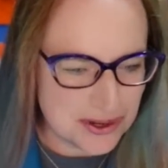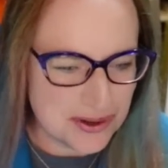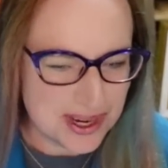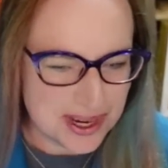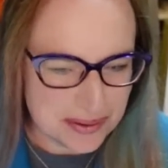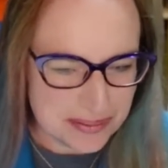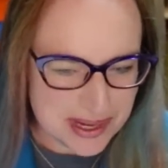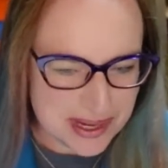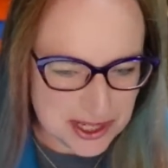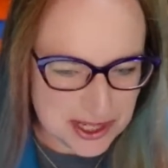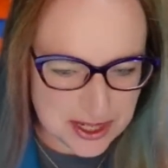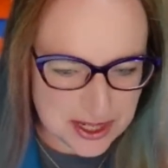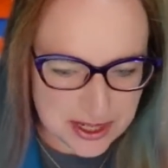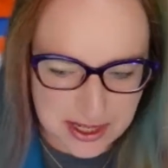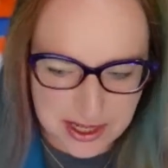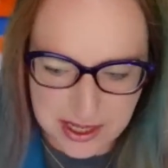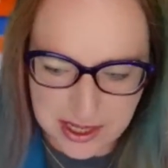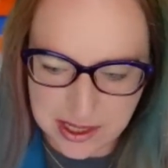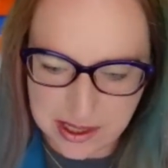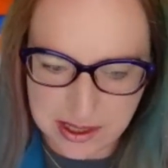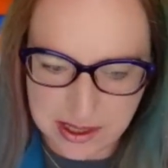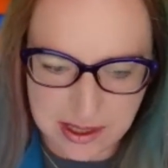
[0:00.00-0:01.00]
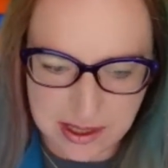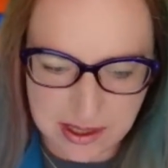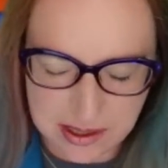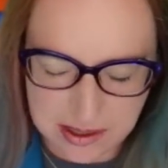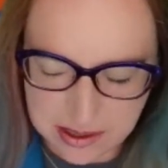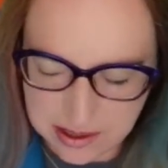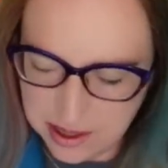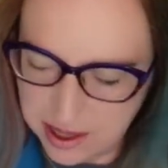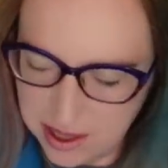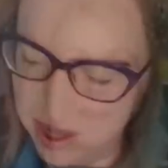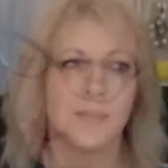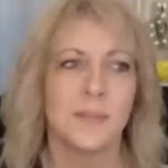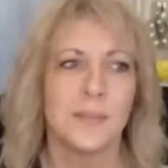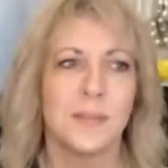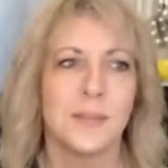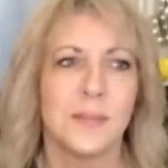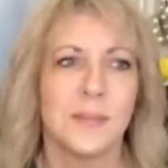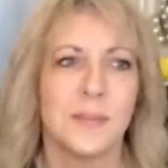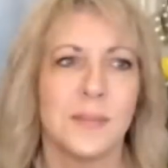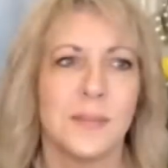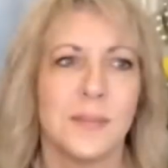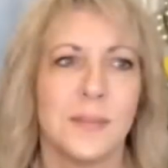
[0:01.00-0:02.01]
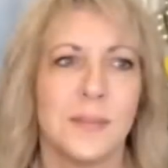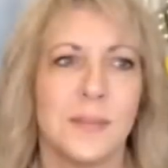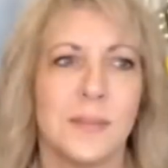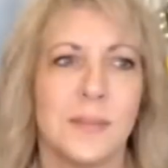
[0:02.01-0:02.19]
Do you hear me chinging? Okay.